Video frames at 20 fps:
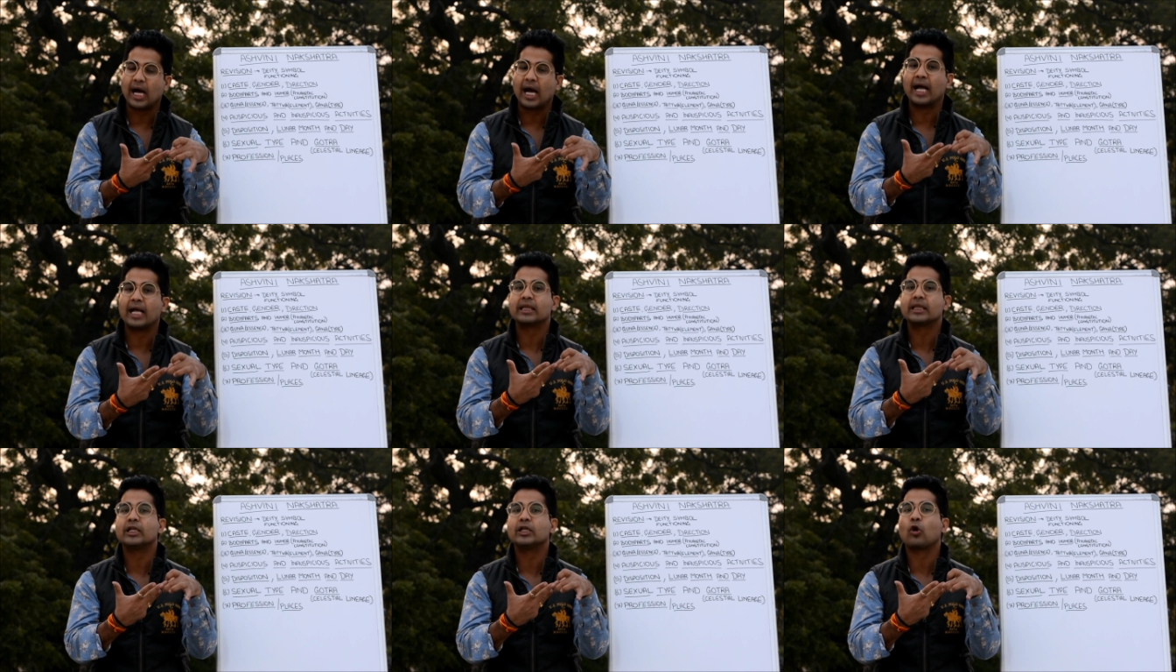
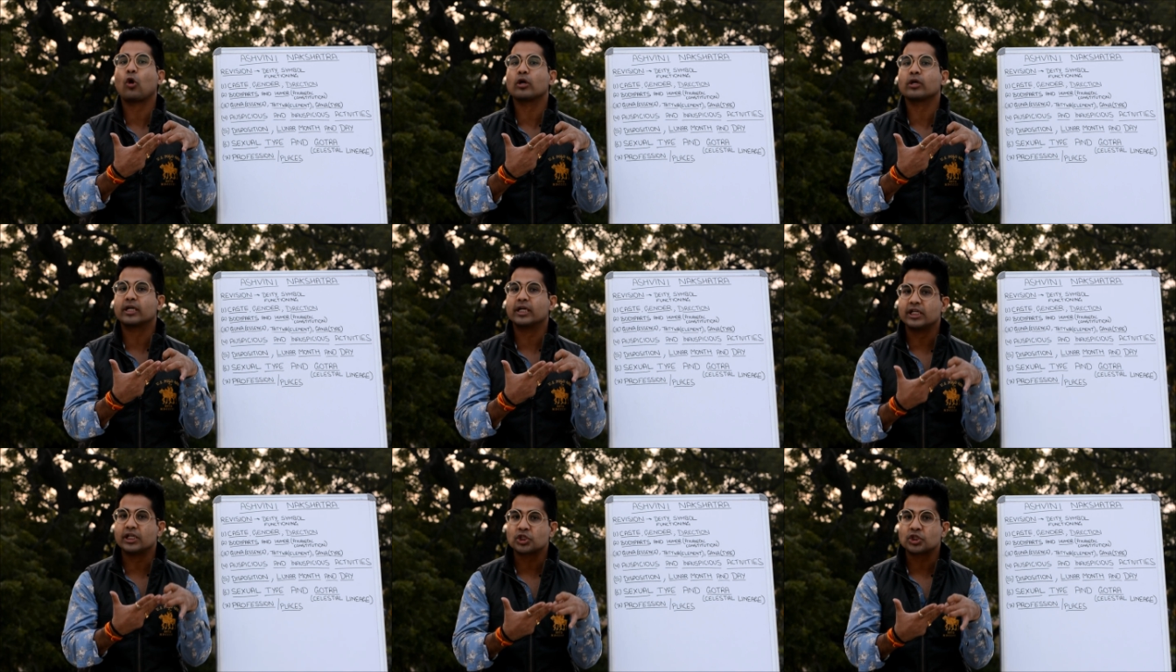and the Lord
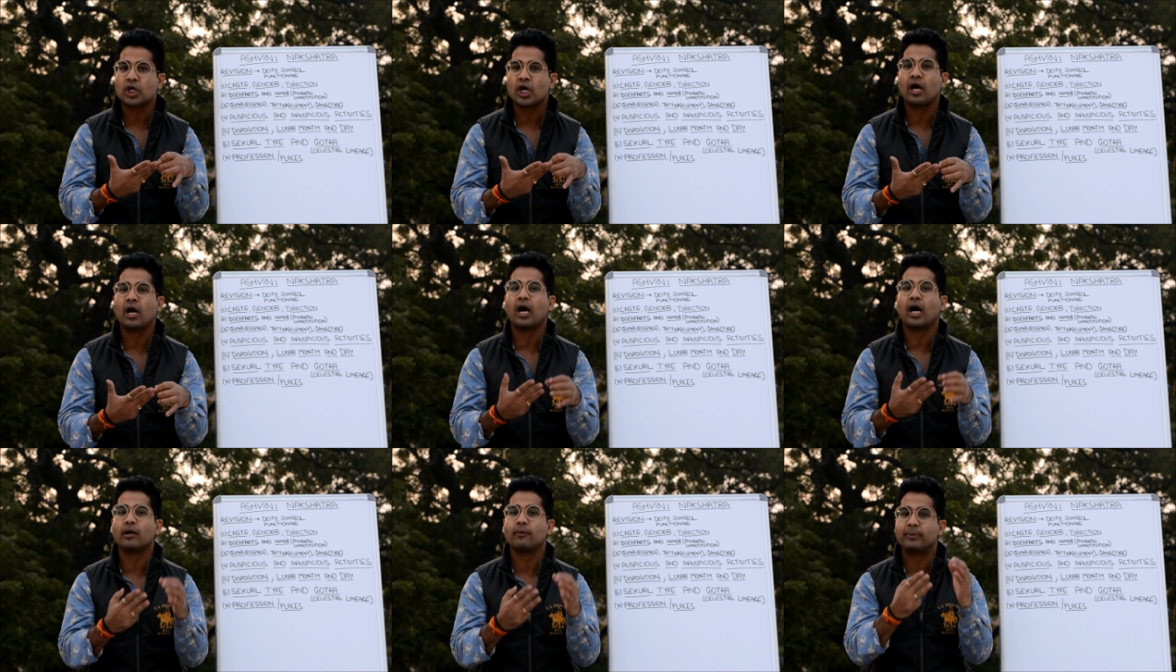
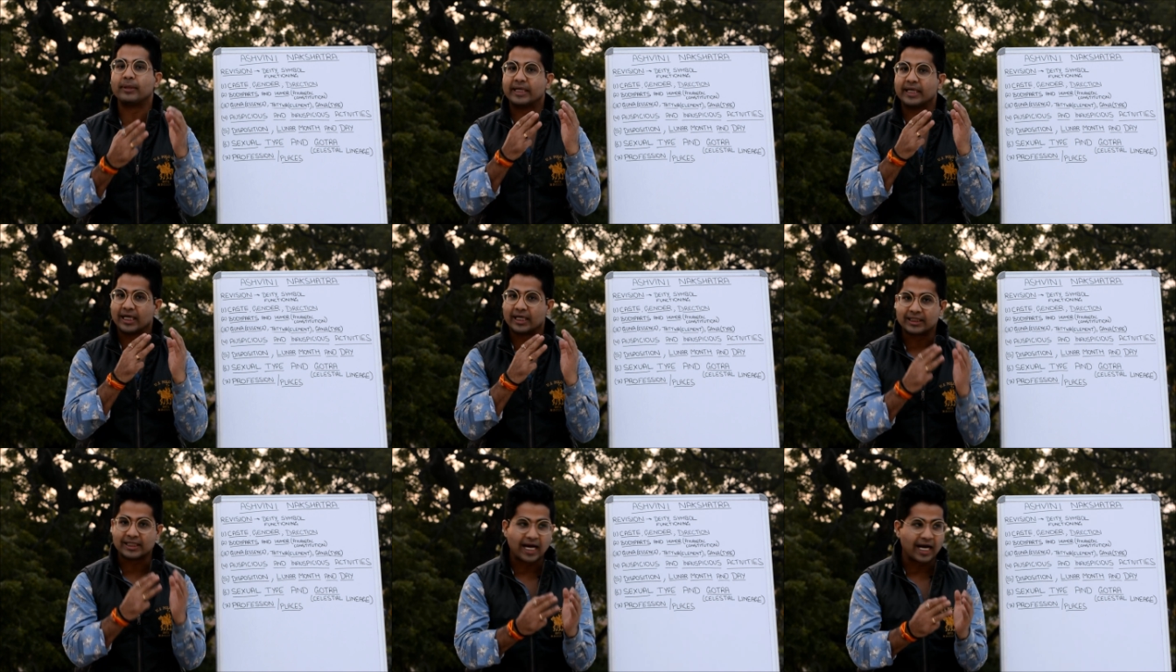Ganesha are being
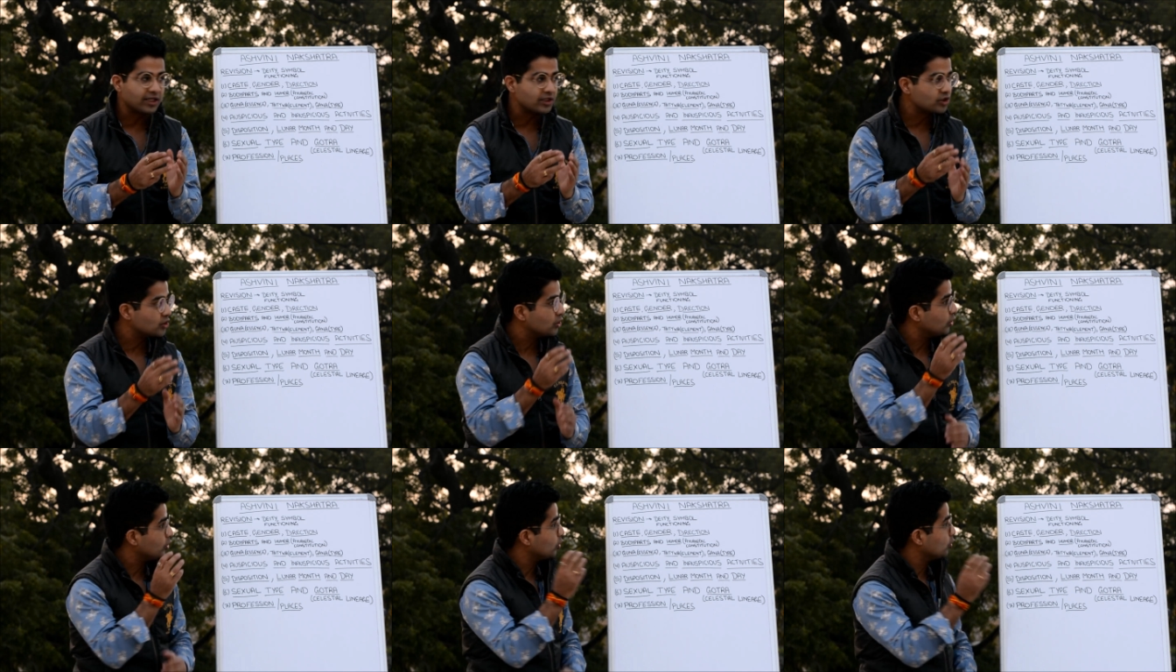
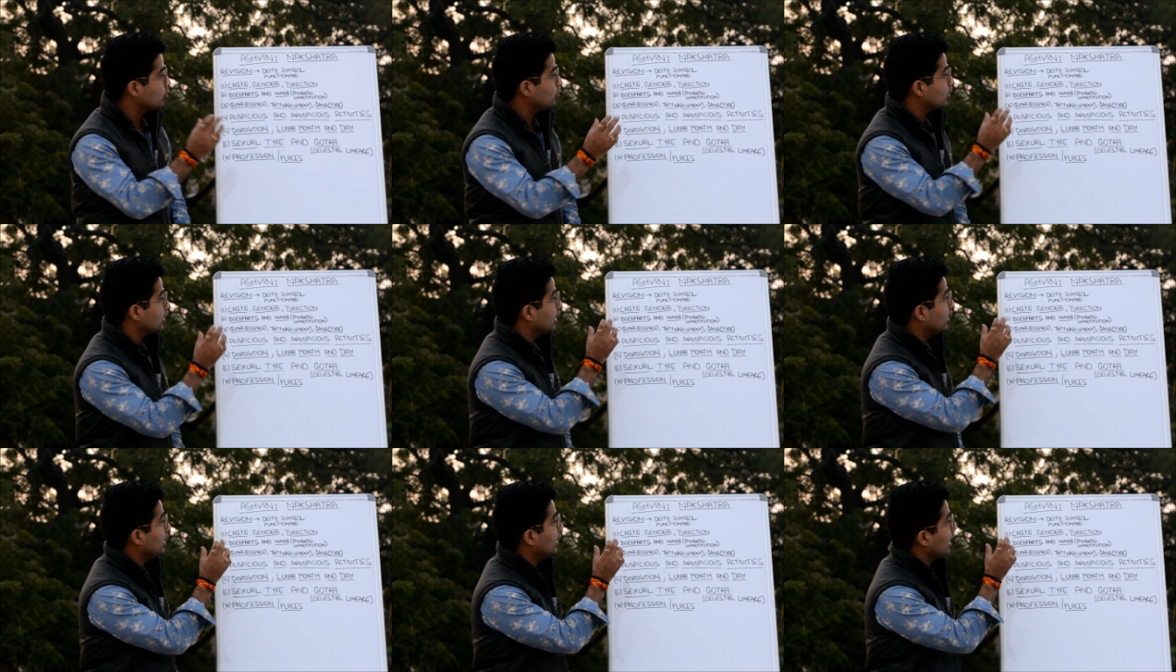attached to
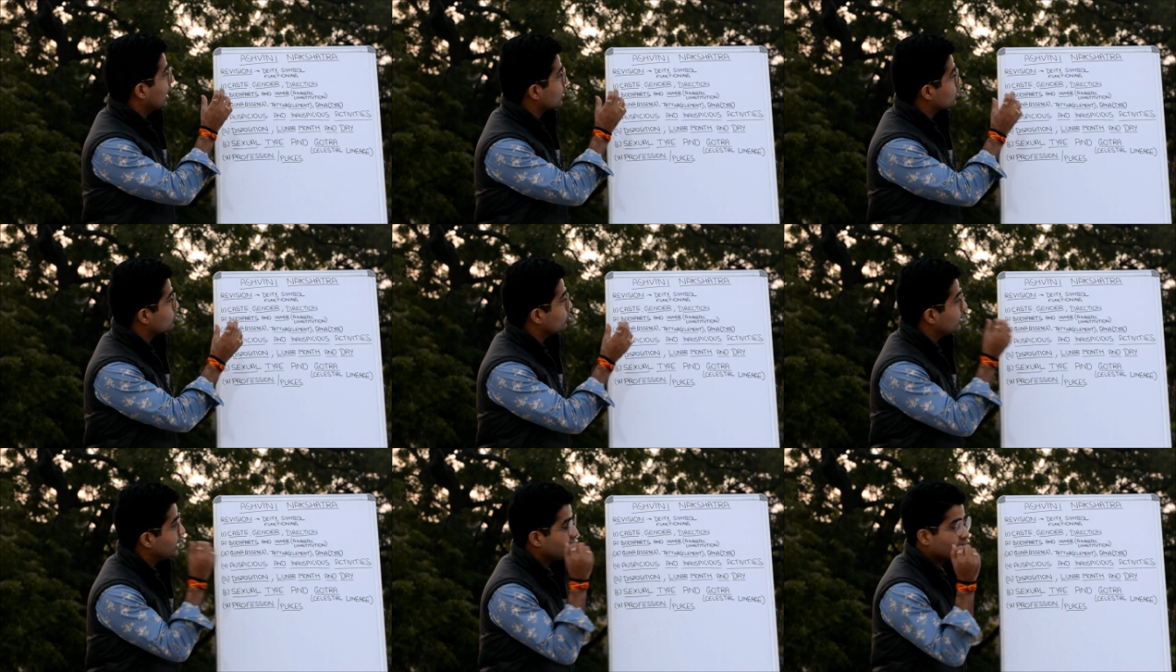the
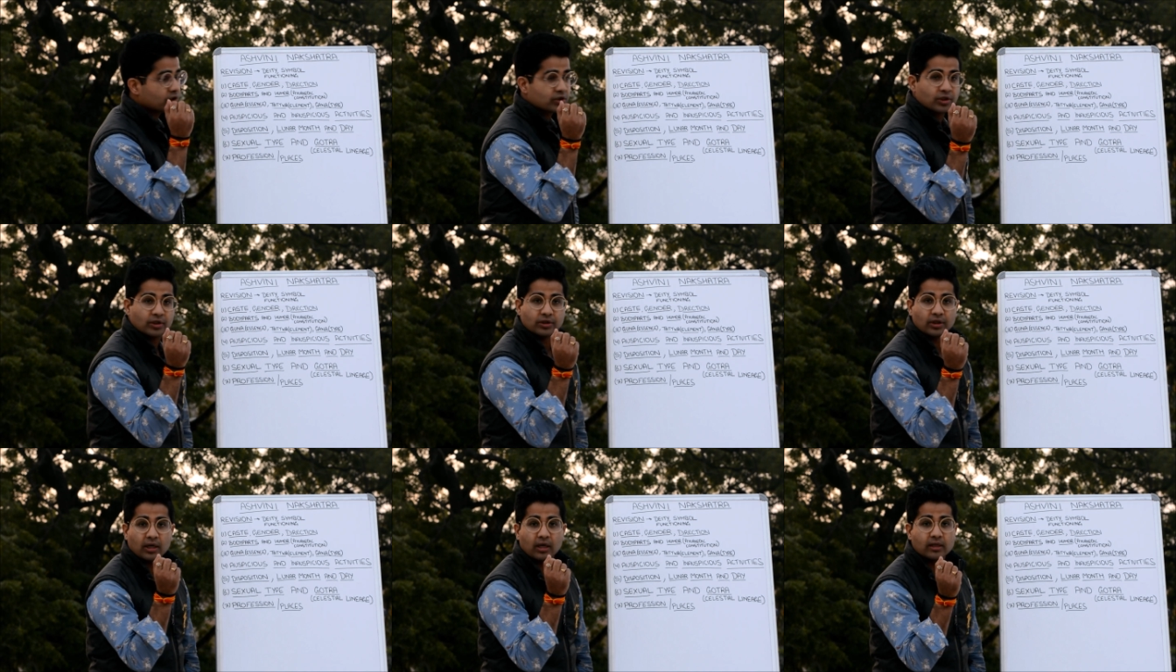Ashwini
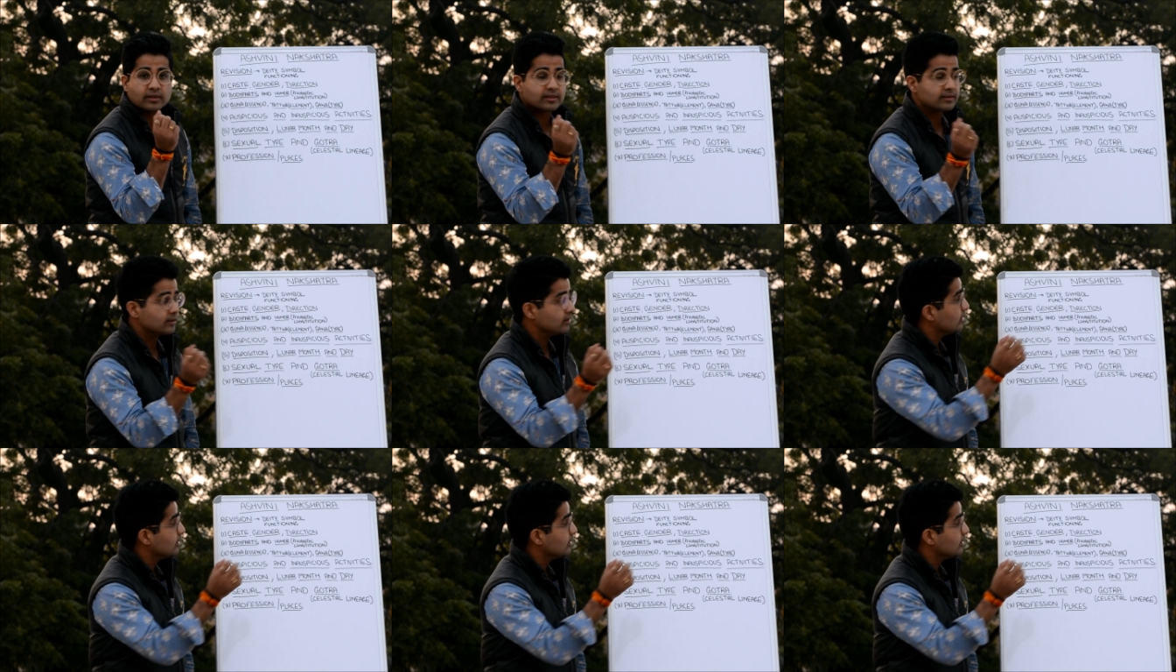Nakshatras.